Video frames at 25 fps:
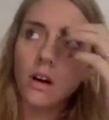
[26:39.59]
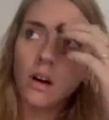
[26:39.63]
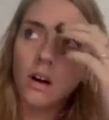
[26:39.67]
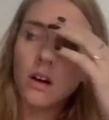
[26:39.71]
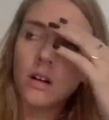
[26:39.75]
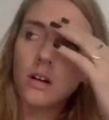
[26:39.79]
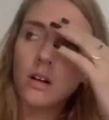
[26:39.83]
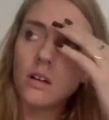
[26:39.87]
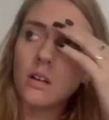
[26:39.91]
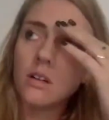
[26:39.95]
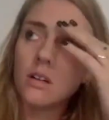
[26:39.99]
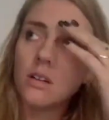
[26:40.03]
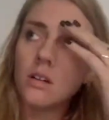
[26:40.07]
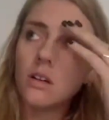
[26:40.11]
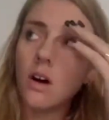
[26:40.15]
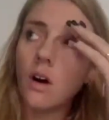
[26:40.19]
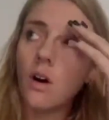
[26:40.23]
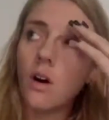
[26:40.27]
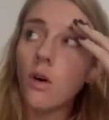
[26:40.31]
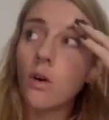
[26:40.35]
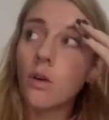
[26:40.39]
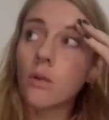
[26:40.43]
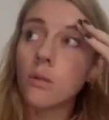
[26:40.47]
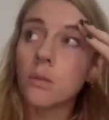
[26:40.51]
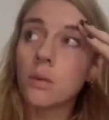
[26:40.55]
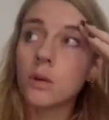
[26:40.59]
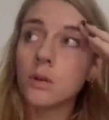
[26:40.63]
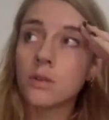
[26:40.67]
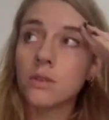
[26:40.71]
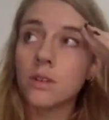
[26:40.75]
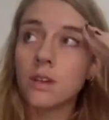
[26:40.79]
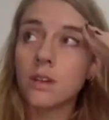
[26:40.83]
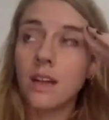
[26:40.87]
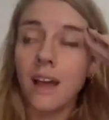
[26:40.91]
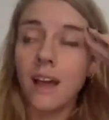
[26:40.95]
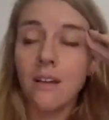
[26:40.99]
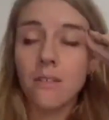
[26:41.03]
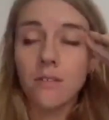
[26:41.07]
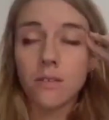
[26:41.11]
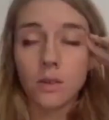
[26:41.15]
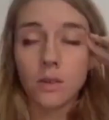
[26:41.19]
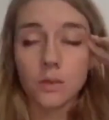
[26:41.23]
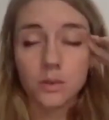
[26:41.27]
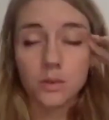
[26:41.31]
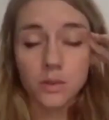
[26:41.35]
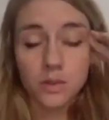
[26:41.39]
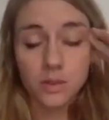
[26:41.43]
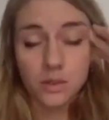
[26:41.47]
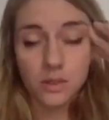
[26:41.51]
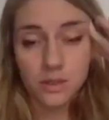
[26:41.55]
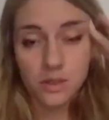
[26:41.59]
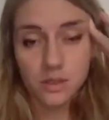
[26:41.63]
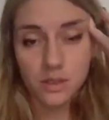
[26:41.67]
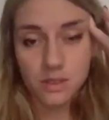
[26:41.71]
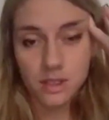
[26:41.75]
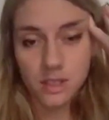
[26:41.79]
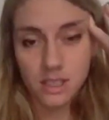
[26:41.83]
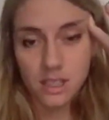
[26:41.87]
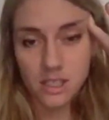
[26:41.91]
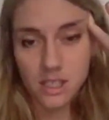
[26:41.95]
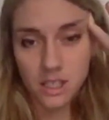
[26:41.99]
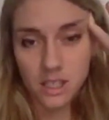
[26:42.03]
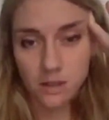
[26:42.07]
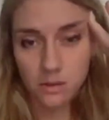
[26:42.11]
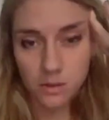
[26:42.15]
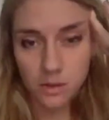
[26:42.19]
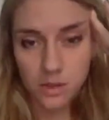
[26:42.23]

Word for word: Uh, hormone levels in general,